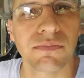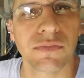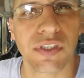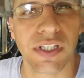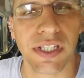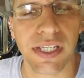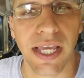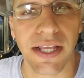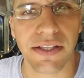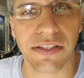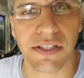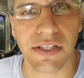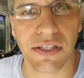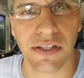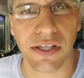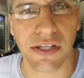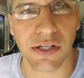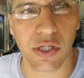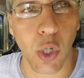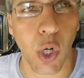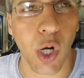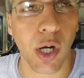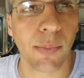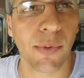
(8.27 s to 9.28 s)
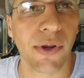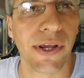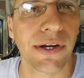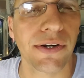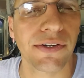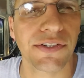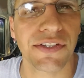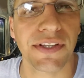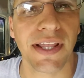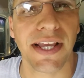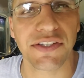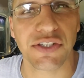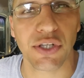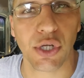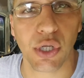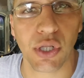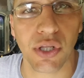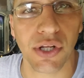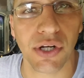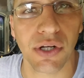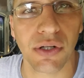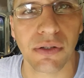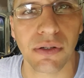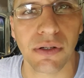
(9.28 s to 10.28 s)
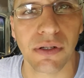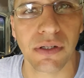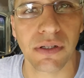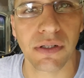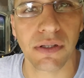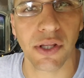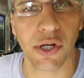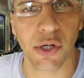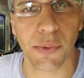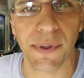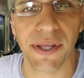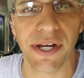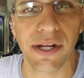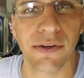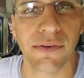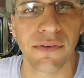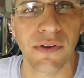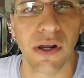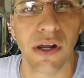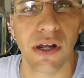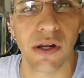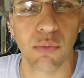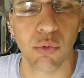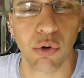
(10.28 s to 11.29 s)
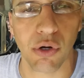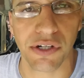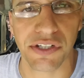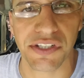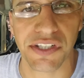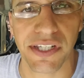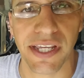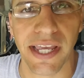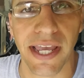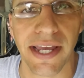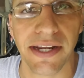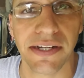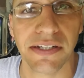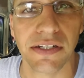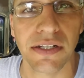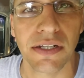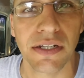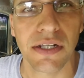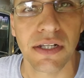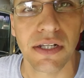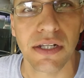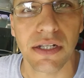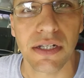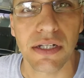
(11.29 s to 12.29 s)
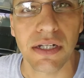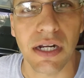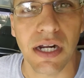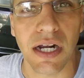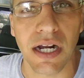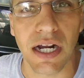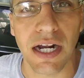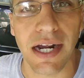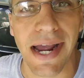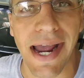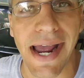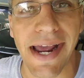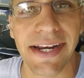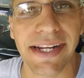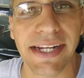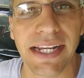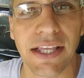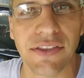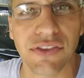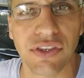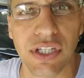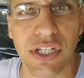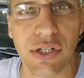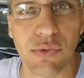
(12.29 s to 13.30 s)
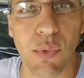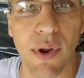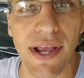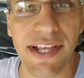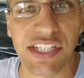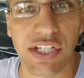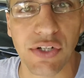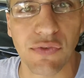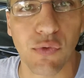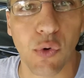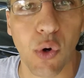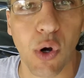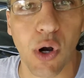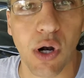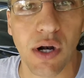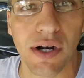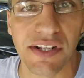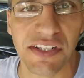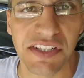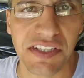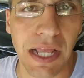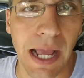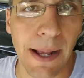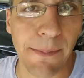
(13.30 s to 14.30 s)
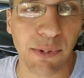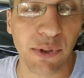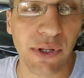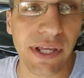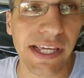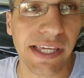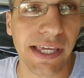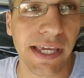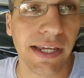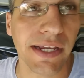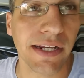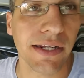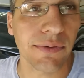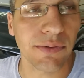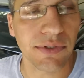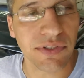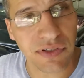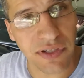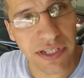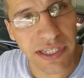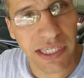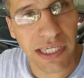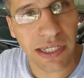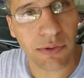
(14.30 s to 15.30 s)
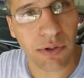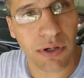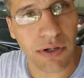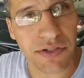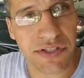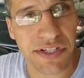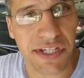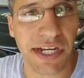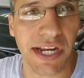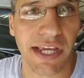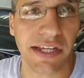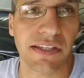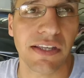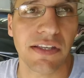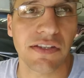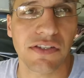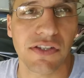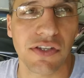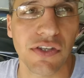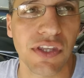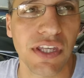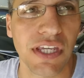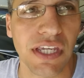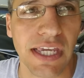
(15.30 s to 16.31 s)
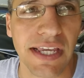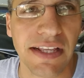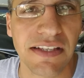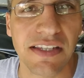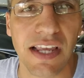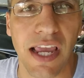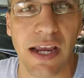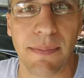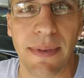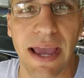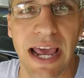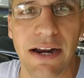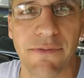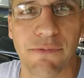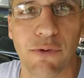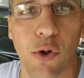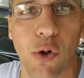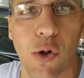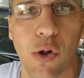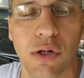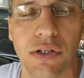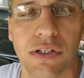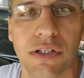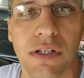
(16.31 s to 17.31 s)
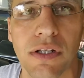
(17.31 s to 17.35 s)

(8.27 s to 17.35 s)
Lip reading: to get to the carburetor, so that took a little bit of work to get. Had to get the reservoir to stop leaking. It was leaking where it's connecting to the intake manifold.